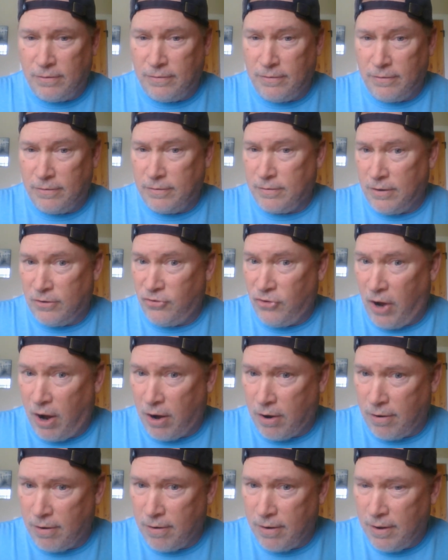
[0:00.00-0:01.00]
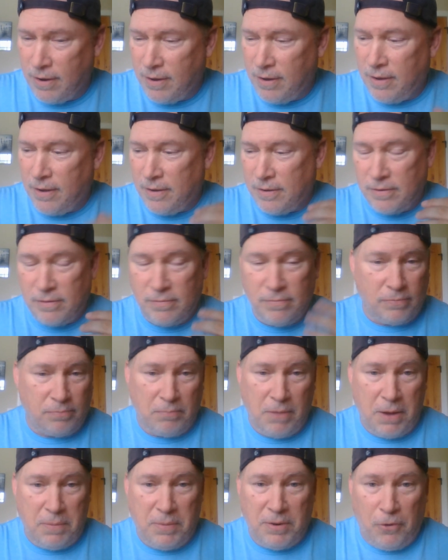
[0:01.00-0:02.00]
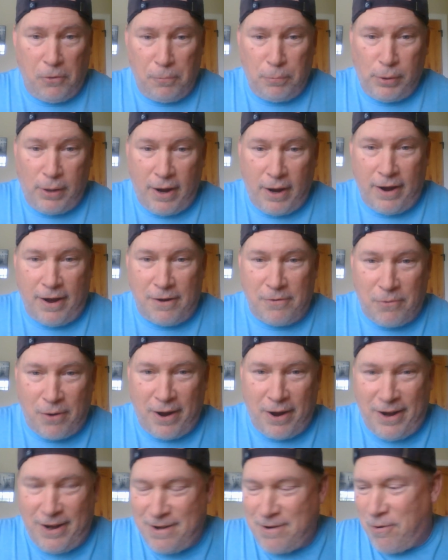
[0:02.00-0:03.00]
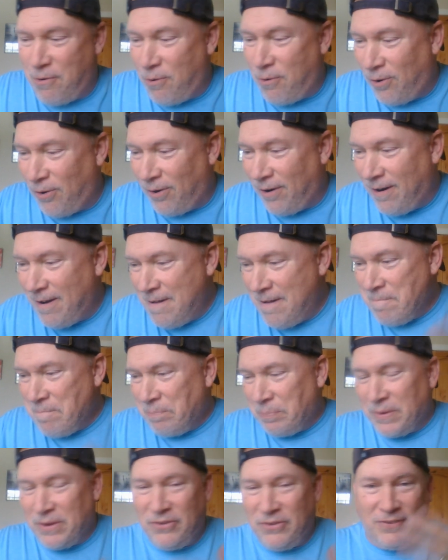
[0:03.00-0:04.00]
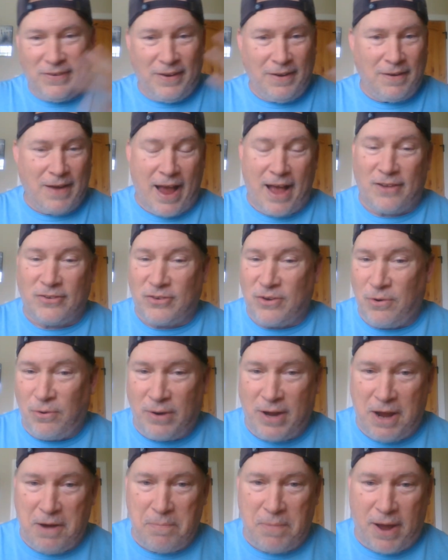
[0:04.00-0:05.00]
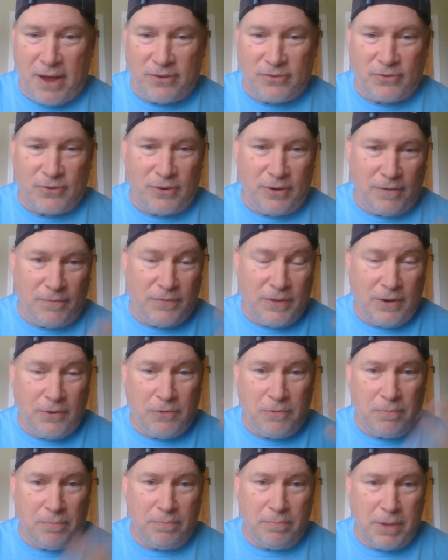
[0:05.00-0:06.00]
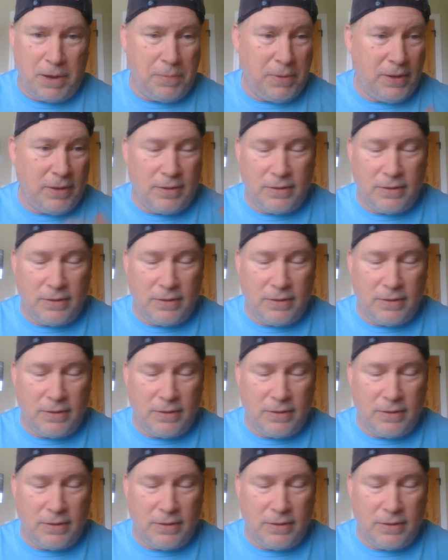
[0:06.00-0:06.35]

is a shocker, maybe don't play it, right? Or ask your game master if they don't, maybe